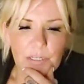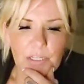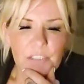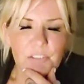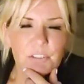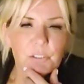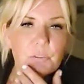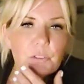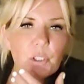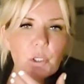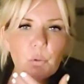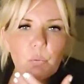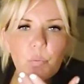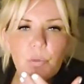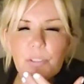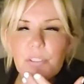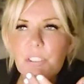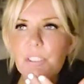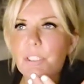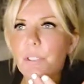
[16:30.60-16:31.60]
So look,
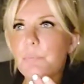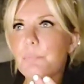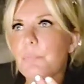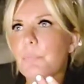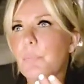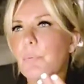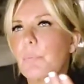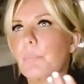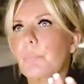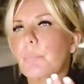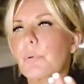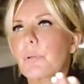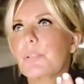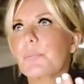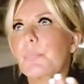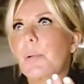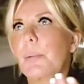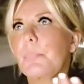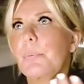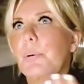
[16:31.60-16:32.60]
you know,
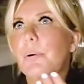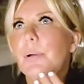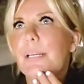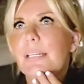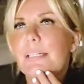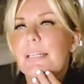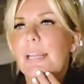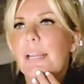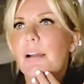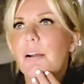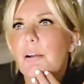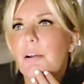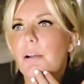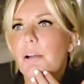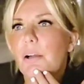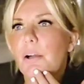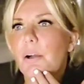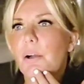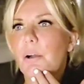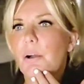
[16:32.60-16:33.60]
what's my point? Now,
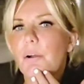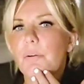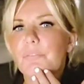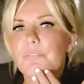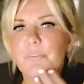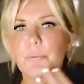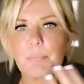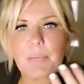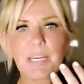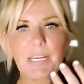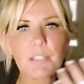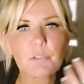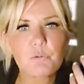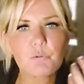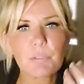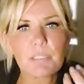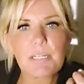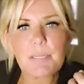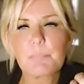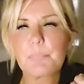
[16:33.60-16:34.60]
for me, it's
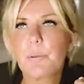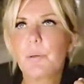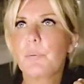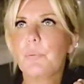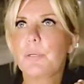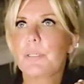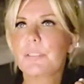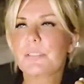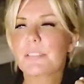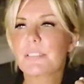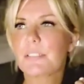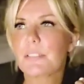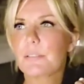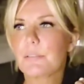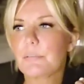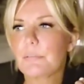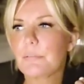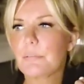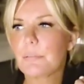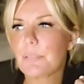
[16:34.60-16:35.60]
really important
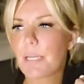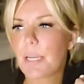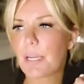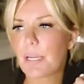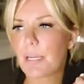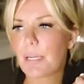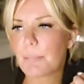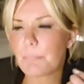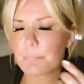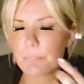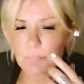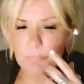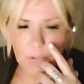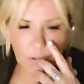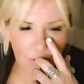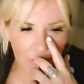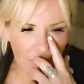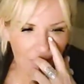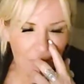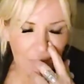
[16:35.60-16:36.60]
to
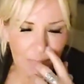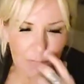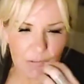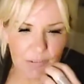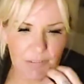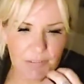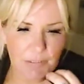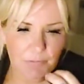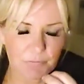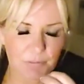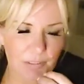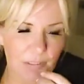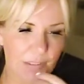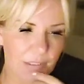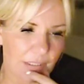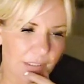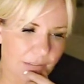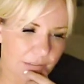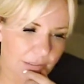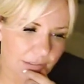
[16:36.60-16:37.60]
look at the positive in
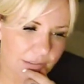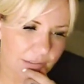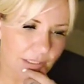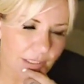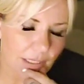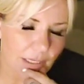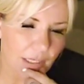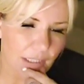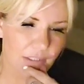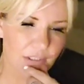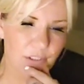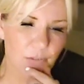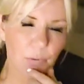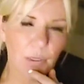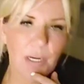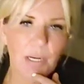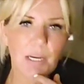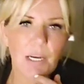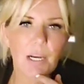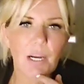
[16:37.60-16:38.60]
things. And so
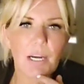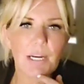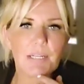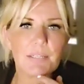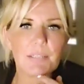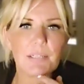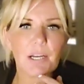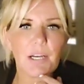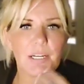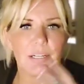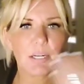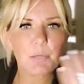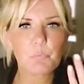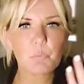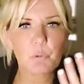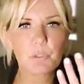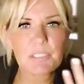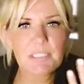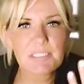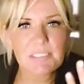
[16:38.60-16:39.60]
I don't
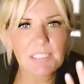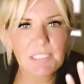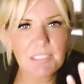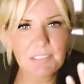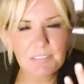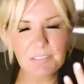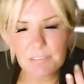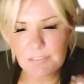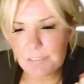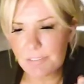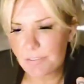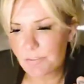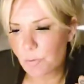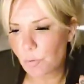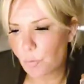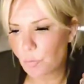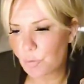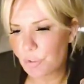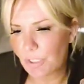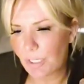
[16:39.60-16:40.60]
want to see it as a
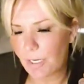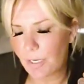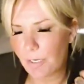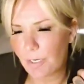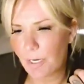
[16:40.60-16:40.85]
disorder.